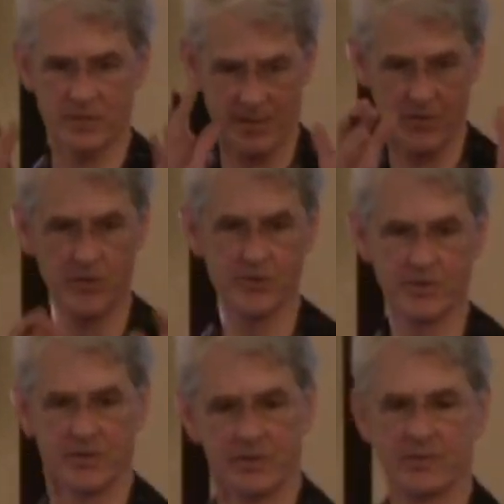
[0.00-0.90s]
And so I would urge
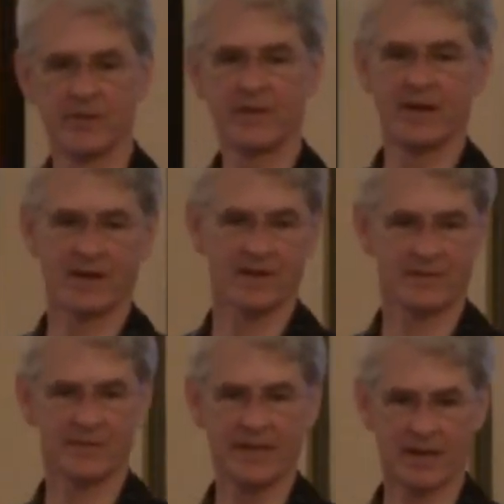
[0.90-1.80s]
you to get
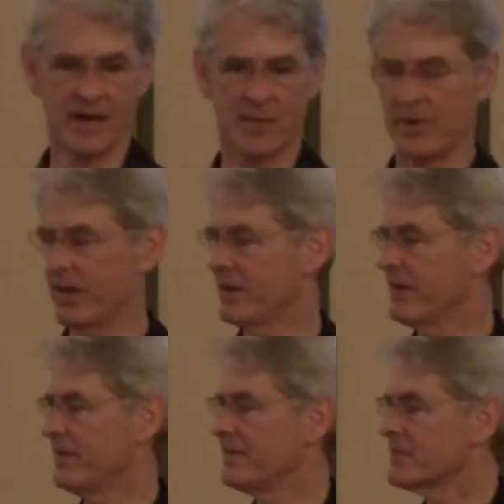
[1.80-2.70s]
a, get a copy
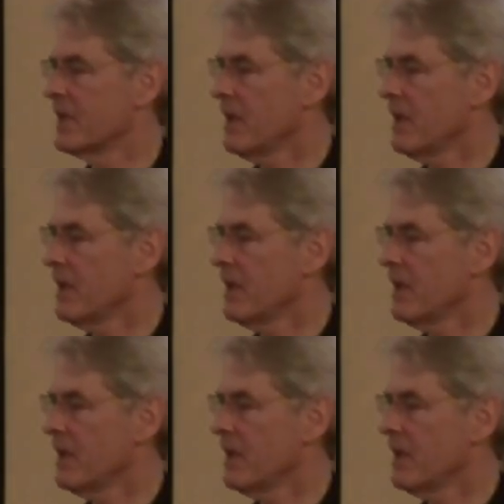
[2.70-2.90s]
um,